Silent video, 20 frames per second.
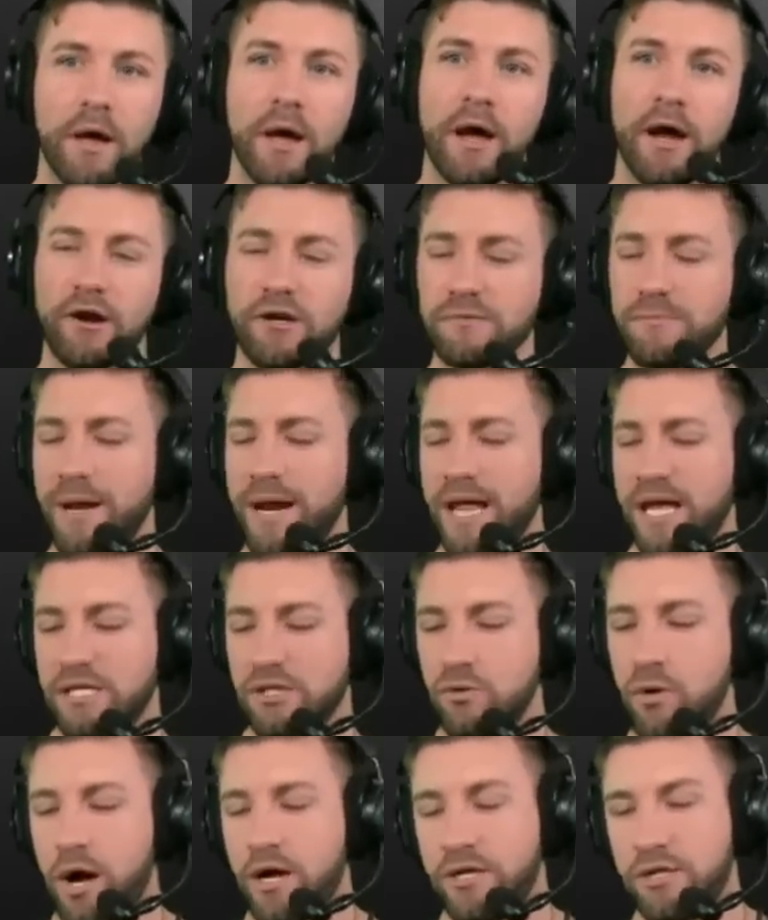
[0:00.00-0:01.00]
Here's my next
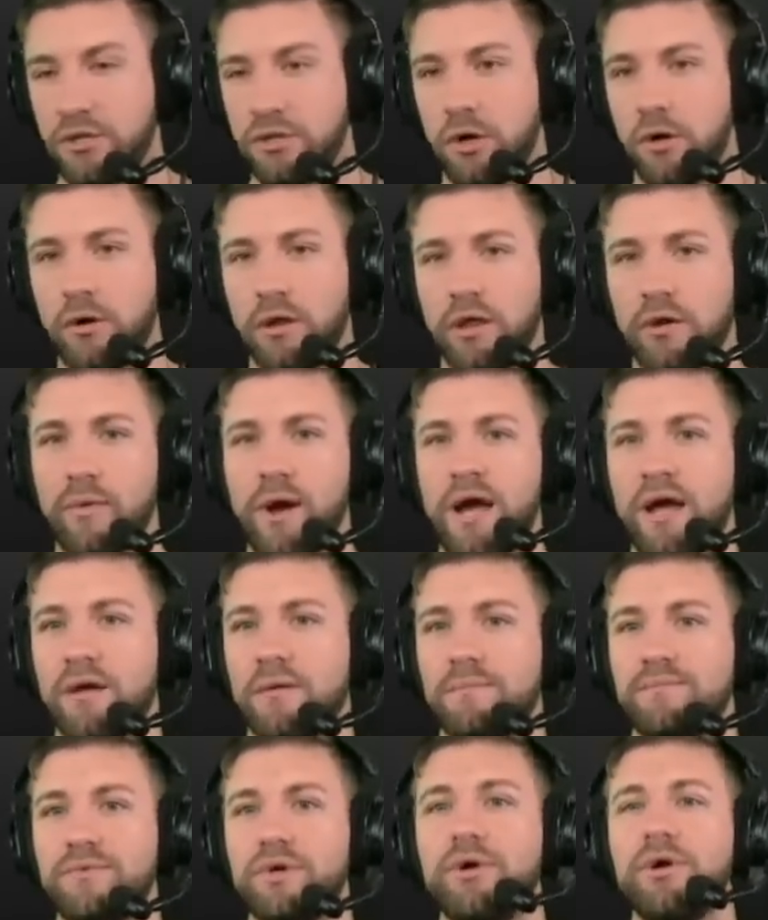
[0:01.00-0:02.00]
question totally
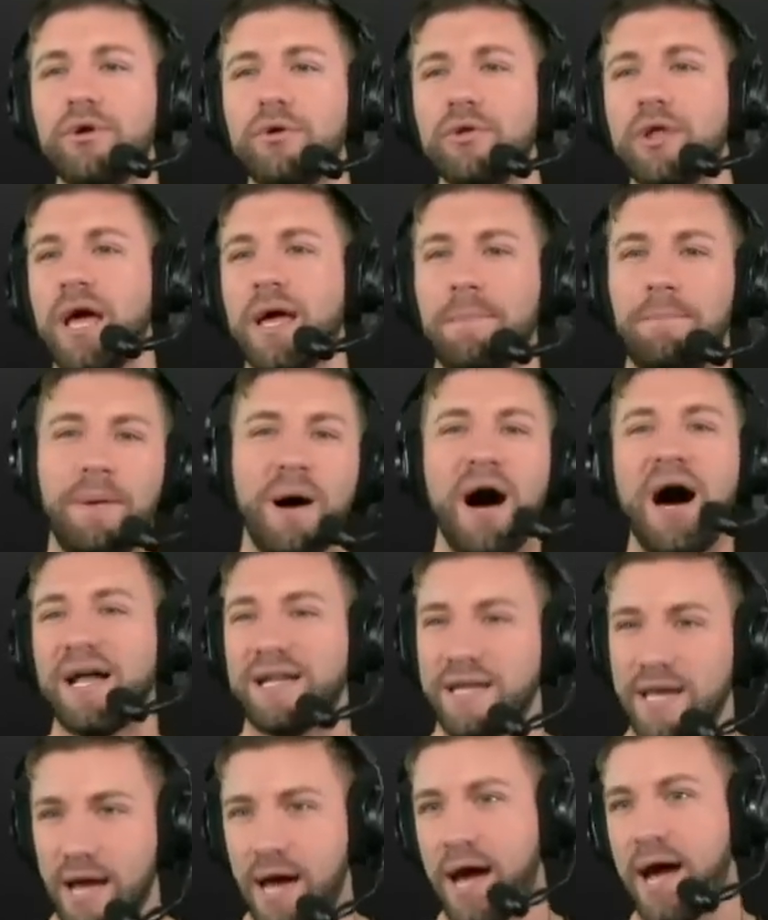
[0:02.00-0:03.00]
random. Do you like
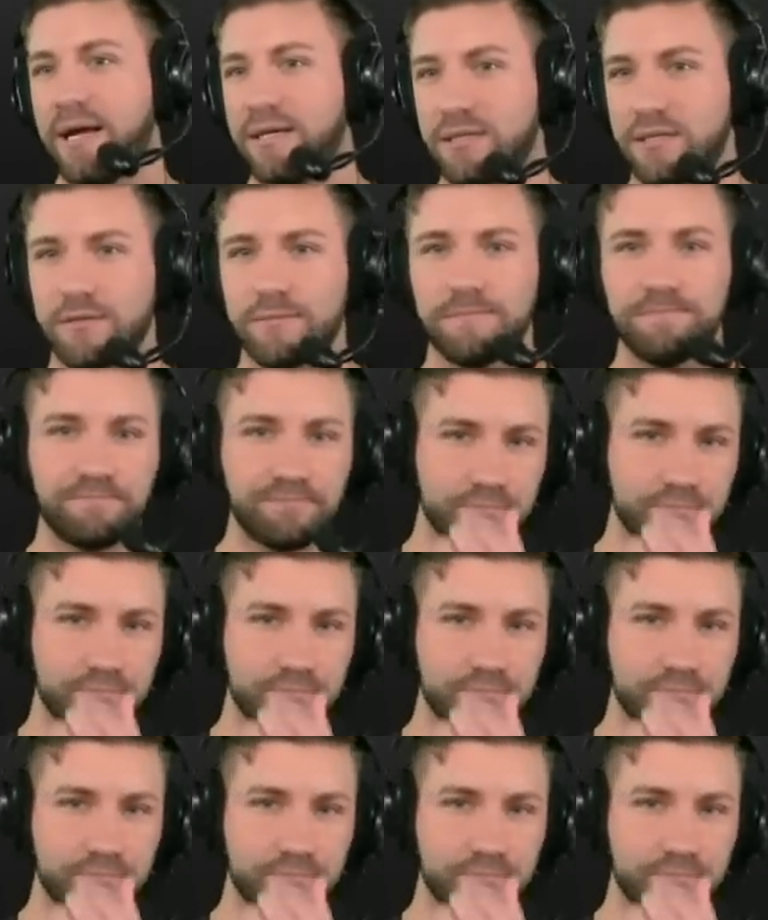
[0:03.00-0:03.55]
podcasts?